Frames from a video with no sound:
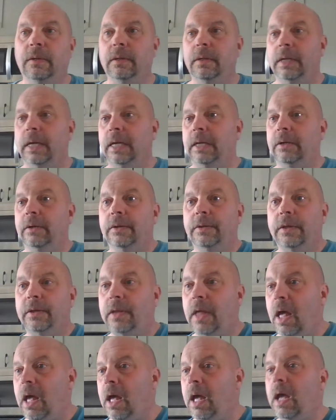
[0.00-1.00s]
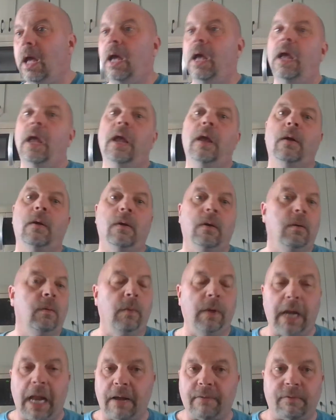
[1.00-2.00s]
later in the day," or
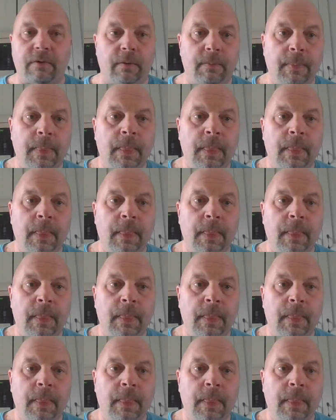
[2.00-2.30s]
whatever.